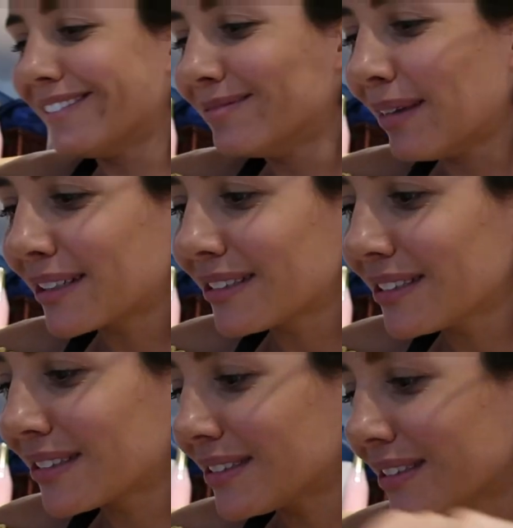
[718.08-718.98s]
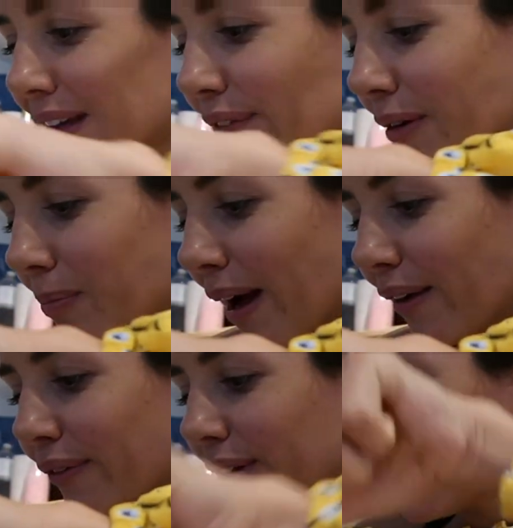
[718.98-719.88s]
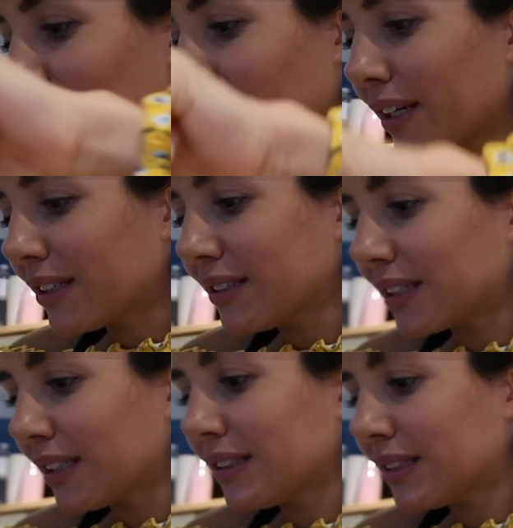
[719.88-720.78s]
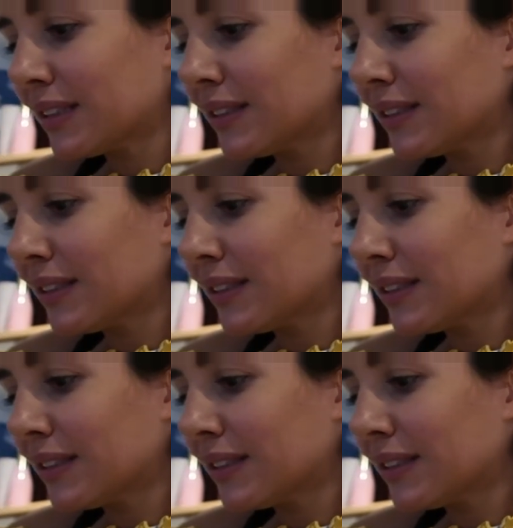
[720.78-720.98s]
Oh, my couscous, I feel bad for you. Sorry, couscous.